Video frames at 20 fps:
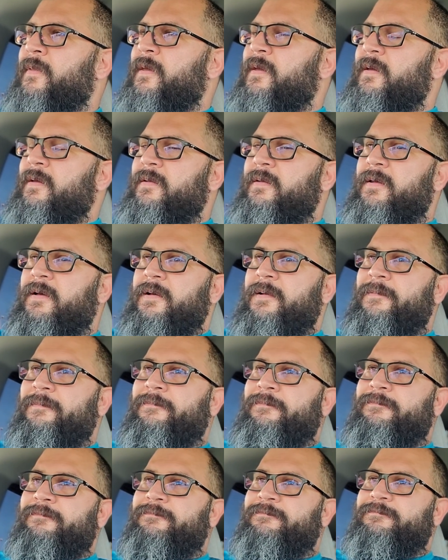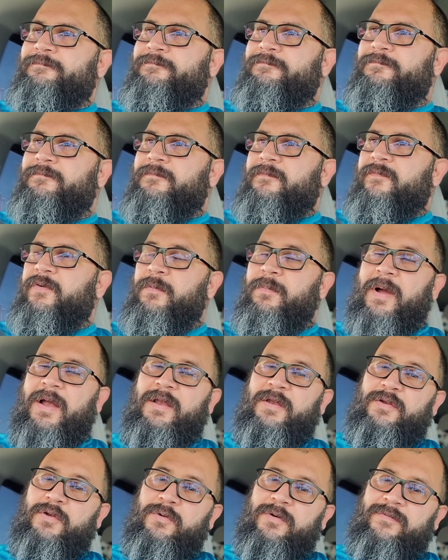And if I
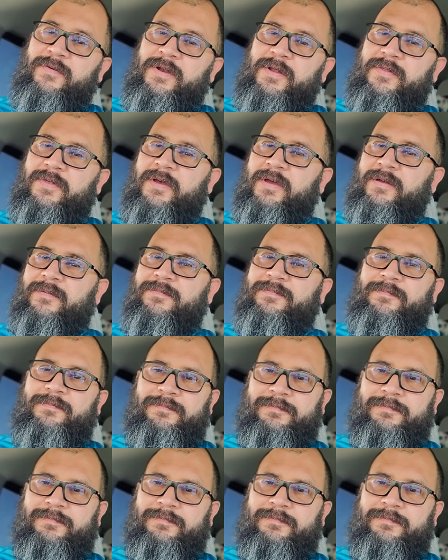reminded you of anything,